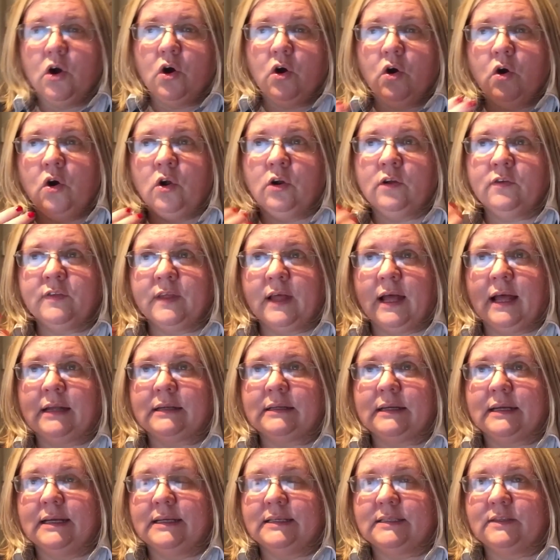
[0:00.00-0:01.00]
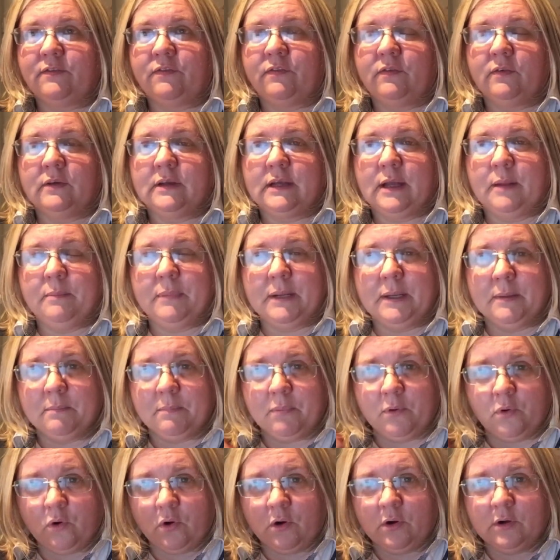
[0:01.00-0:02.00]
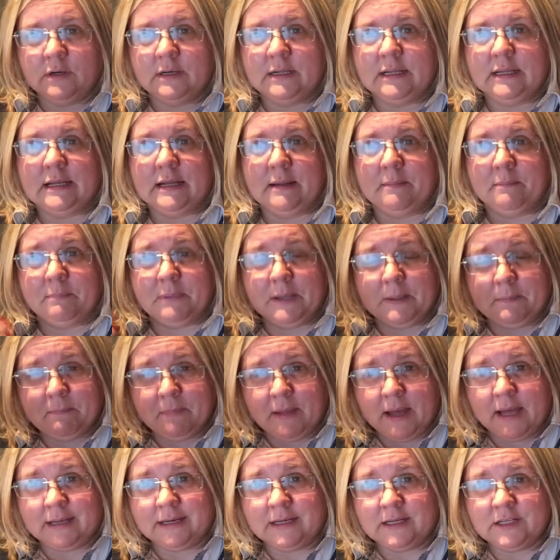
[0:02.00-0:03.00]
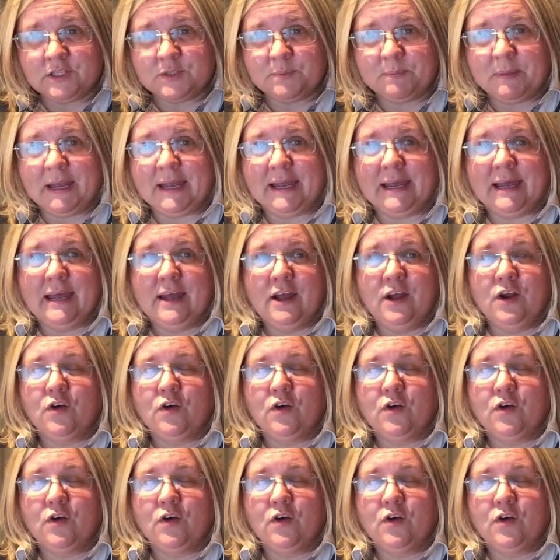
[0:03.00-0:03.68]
All of that can be important. It can be managed by